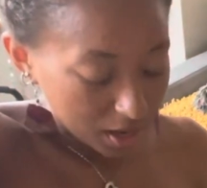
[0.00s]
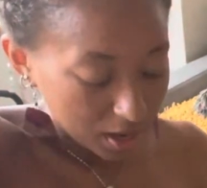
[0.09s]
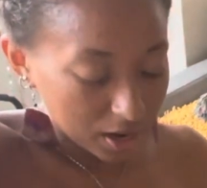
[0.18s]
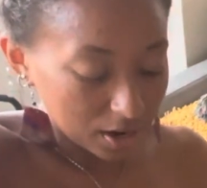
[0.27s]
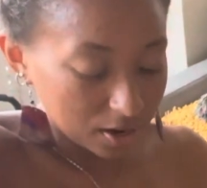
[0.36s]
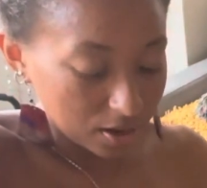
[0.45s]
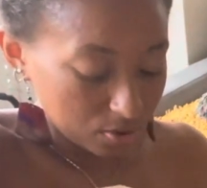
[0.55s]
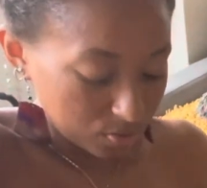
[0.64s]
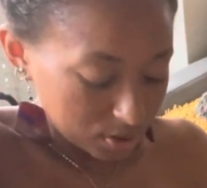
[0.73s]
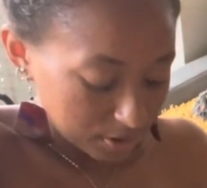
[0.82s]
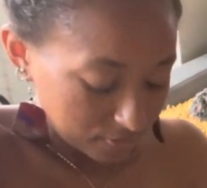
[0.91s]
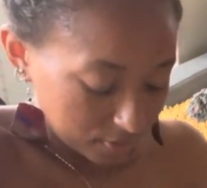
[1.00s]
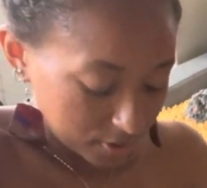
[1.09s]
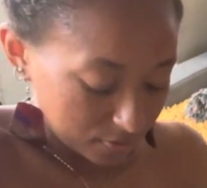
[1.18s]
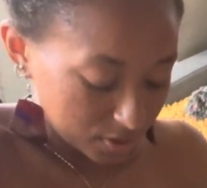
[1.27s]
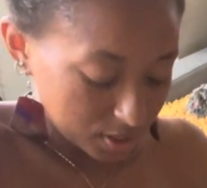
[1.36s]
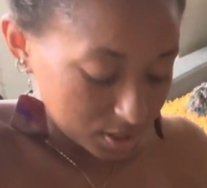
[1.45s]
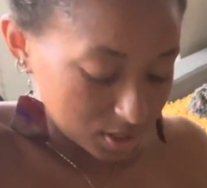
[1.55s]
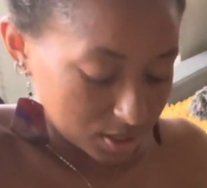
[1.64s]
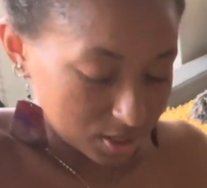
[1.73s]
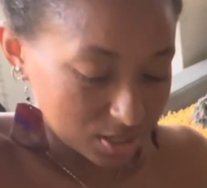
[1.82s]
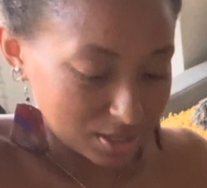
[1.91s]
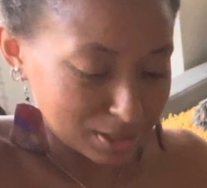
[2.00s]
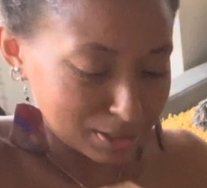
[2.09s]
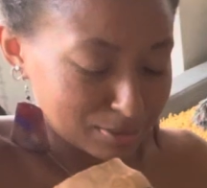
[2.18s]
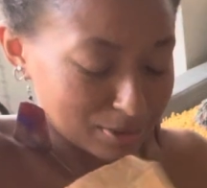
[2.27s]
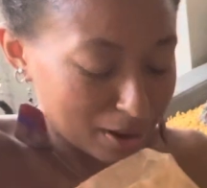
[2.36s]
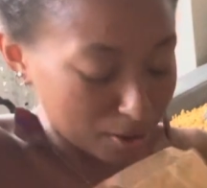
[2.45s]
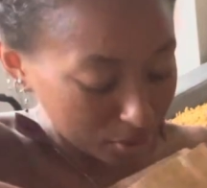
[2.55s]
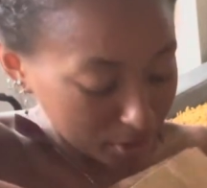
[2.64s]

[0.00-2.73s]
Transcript: got another one of my favorites. I don't want